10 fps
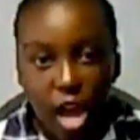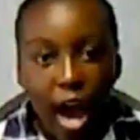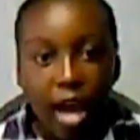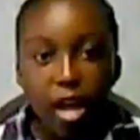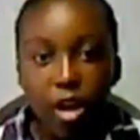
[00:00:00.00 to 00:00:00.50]

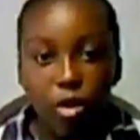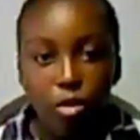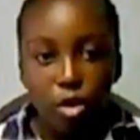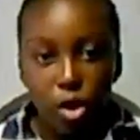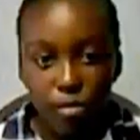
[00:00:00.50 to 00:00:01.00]
Uh,
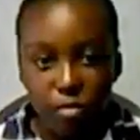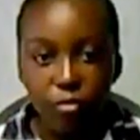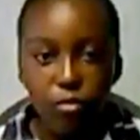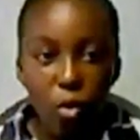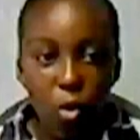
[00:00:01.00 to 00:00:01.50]
or
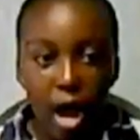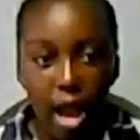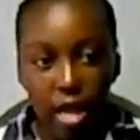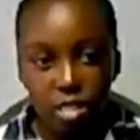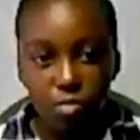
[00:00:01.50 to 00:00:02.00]
before I
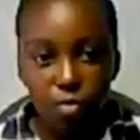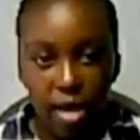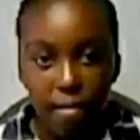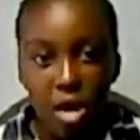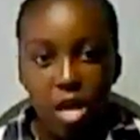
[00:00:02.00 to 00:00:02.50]
had the
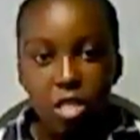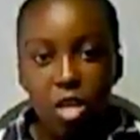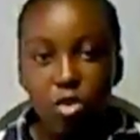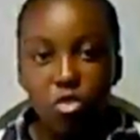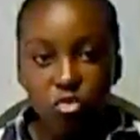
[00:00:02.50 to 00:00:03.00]
PMA, they,